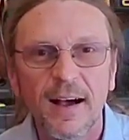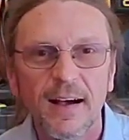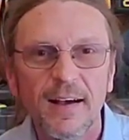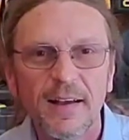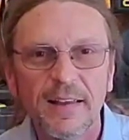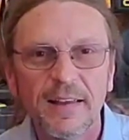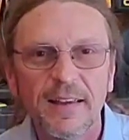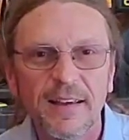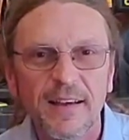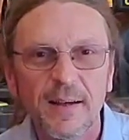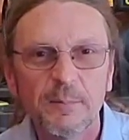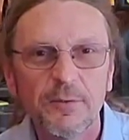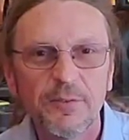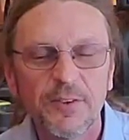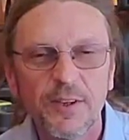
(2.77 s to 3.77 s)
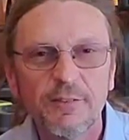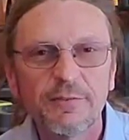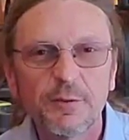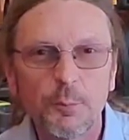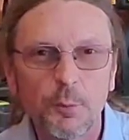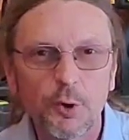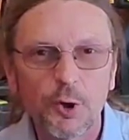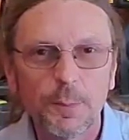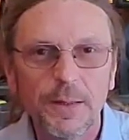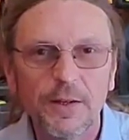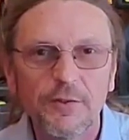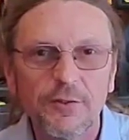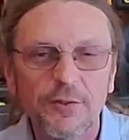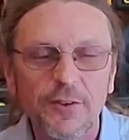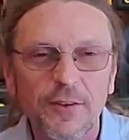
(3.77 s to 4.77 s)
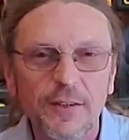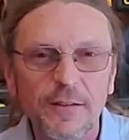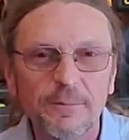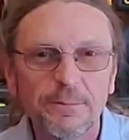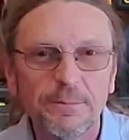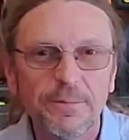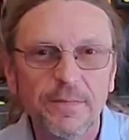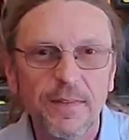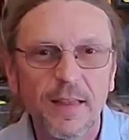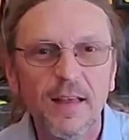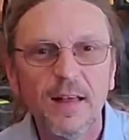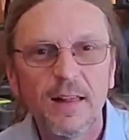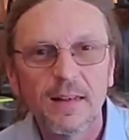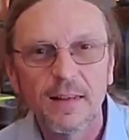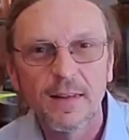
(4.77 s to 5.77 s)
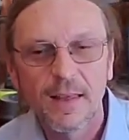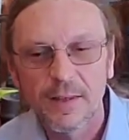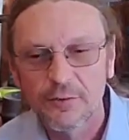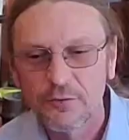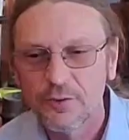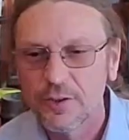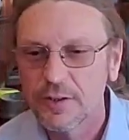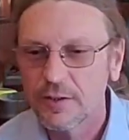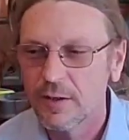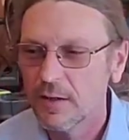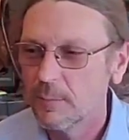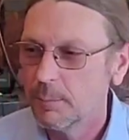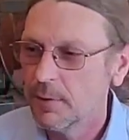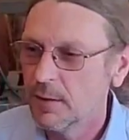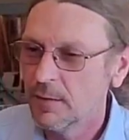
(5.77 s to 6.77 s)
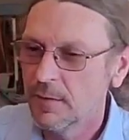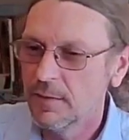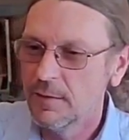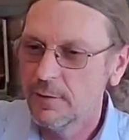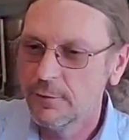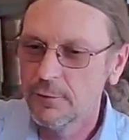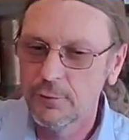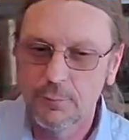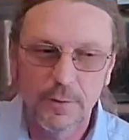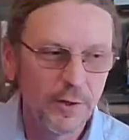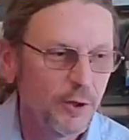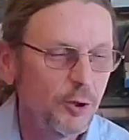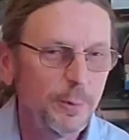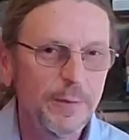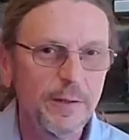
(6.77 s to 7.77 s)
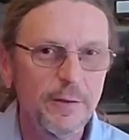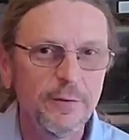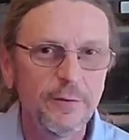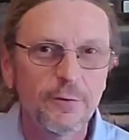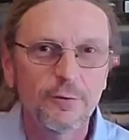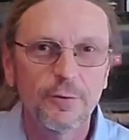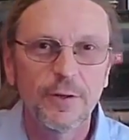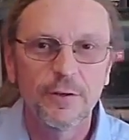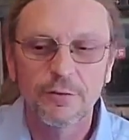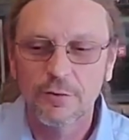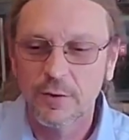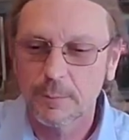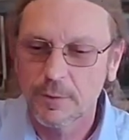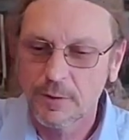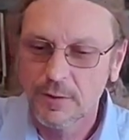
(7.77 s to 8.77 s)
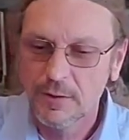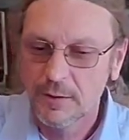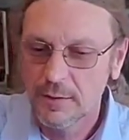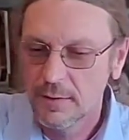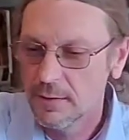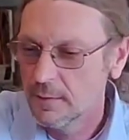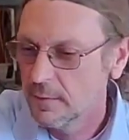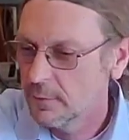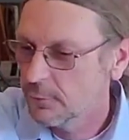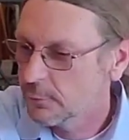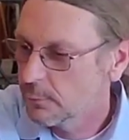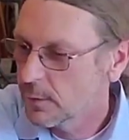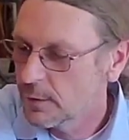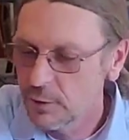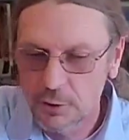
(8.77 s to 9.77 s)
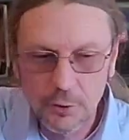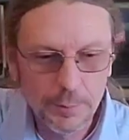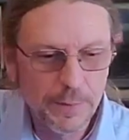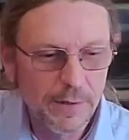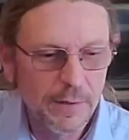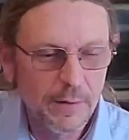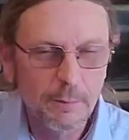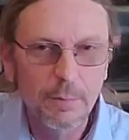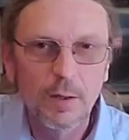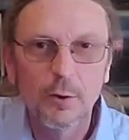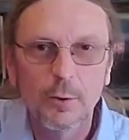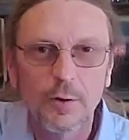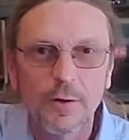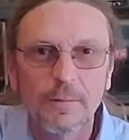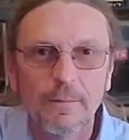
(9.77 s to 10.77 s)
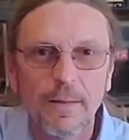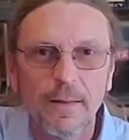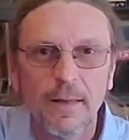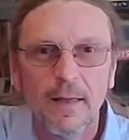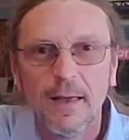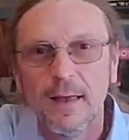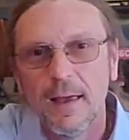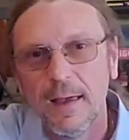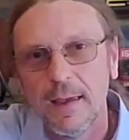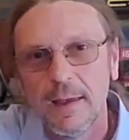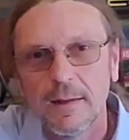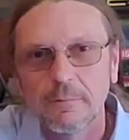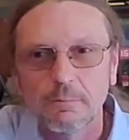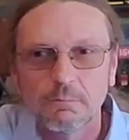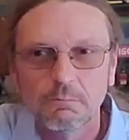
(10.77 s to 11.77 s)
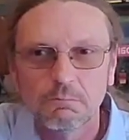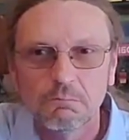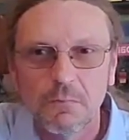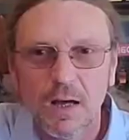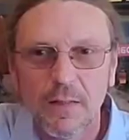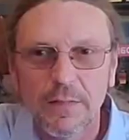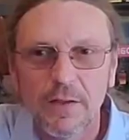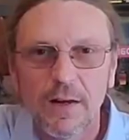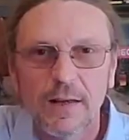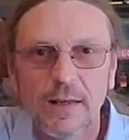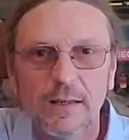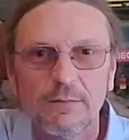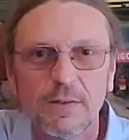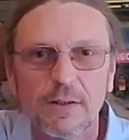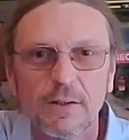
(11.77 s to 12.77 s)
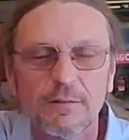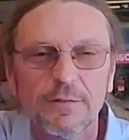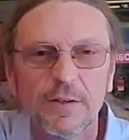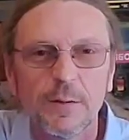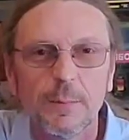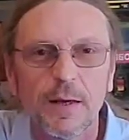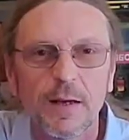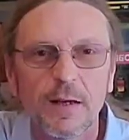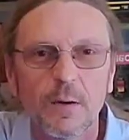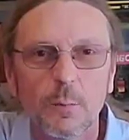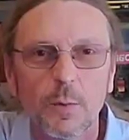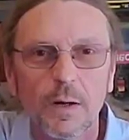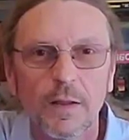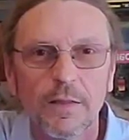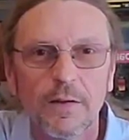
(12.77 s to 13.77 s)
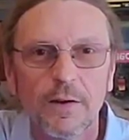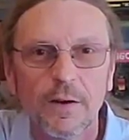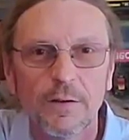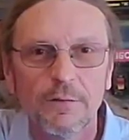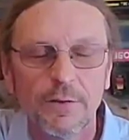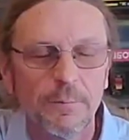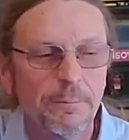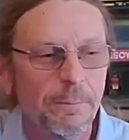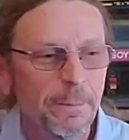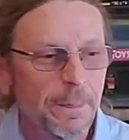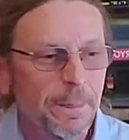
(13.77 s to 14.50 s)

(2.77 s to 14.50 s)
Hi, I'm Steve from Workbench Z. Last year I bought this Ryobi string trimmer and this Ryobi blower, and I thought I'd give you a little feedback on what I thought of them.